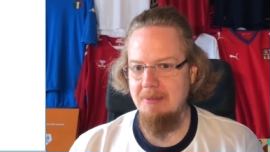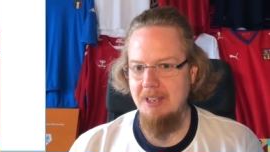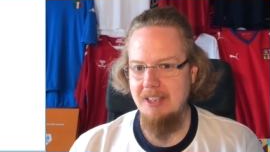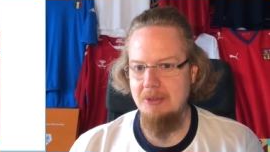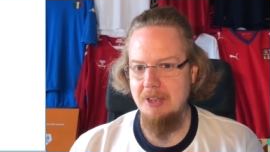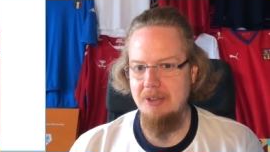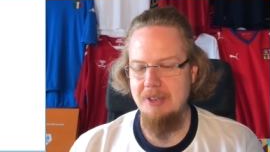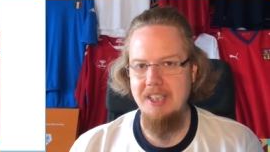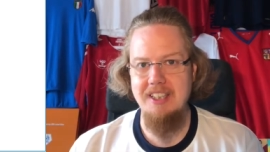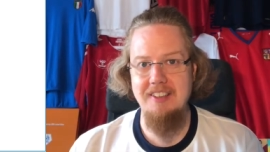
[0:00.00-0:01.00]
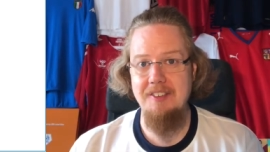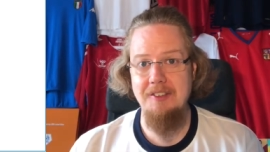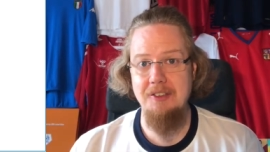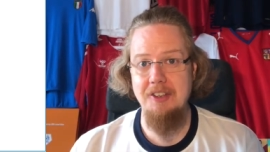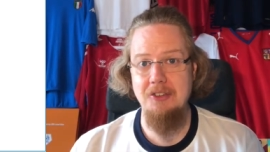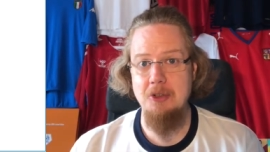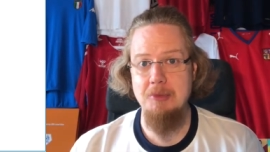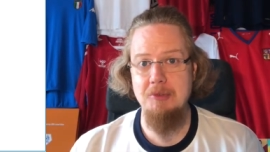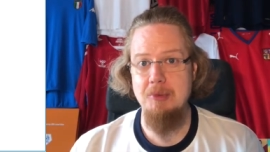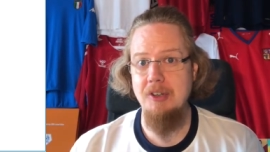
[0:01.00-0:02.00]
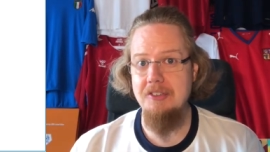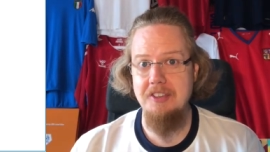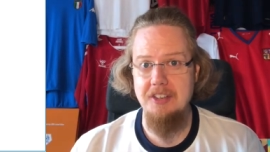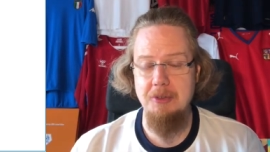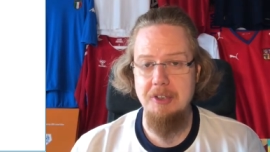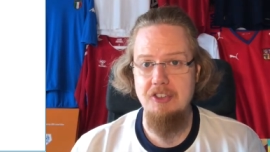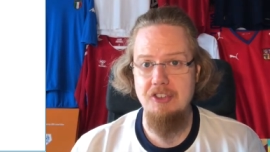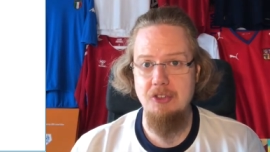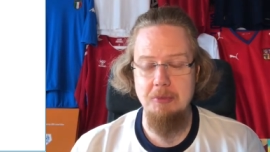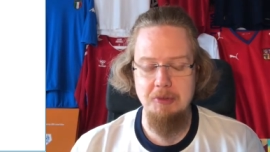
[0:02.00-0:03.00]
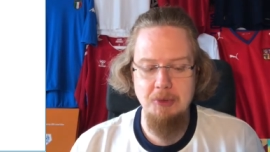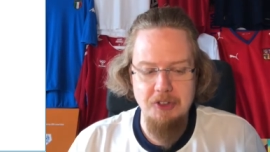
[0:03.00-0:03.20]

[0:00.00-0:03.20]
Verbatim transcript: willing to agree this is not a Thomas Müller situation. Thomas Müller is